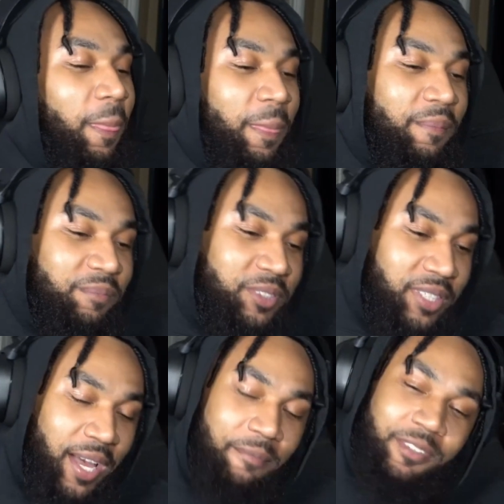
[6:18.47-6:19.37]
That's you
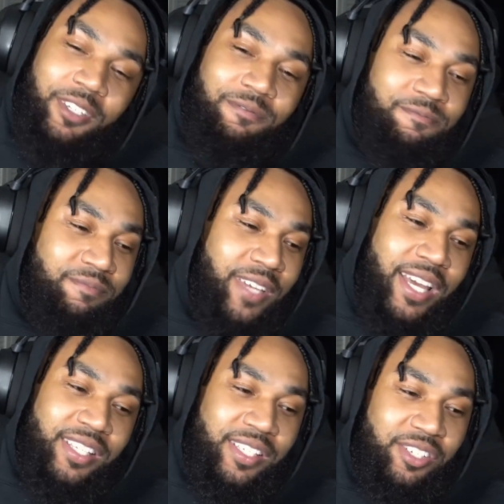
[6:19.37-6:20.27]
got it. Me.
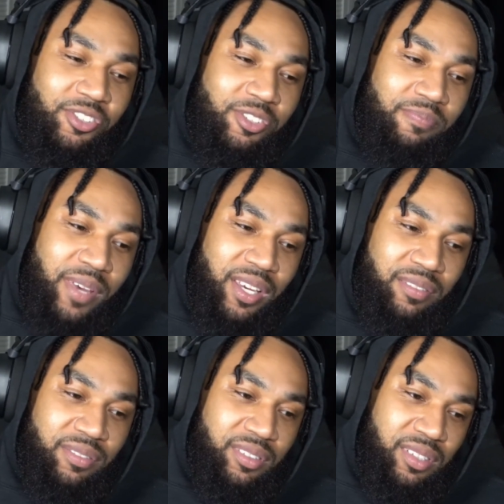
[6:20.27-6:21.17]
That's disrespectful. Let's
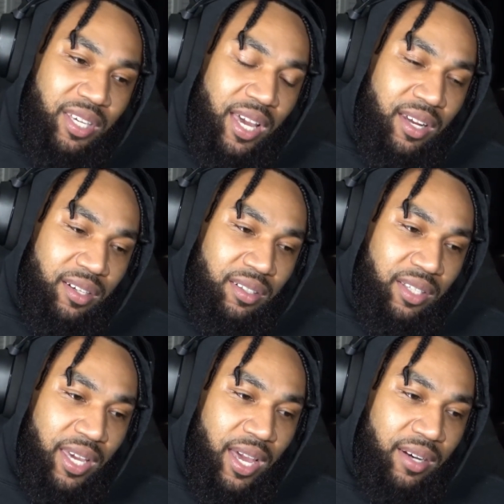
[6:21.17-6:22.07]
get all best look at her. System. Look
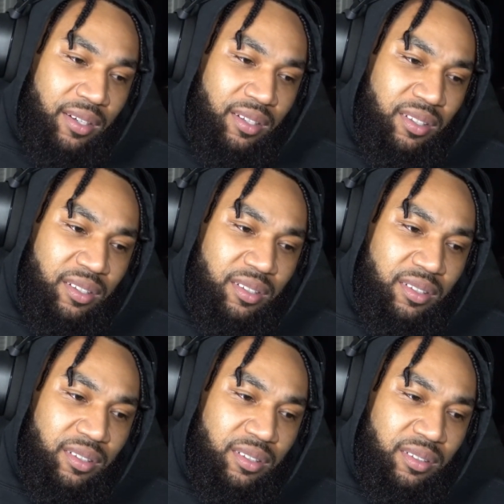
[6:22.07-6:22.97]
at her.
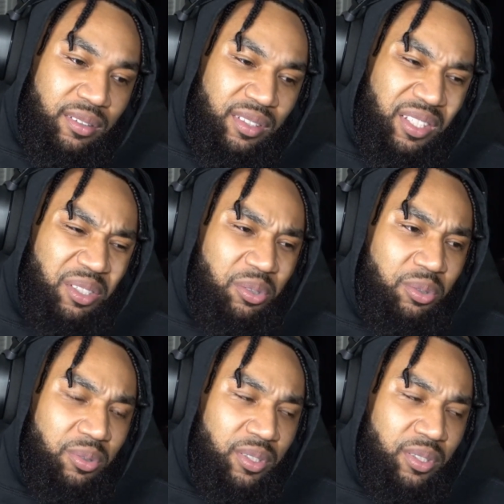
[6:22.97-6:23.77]
Ew. Hey.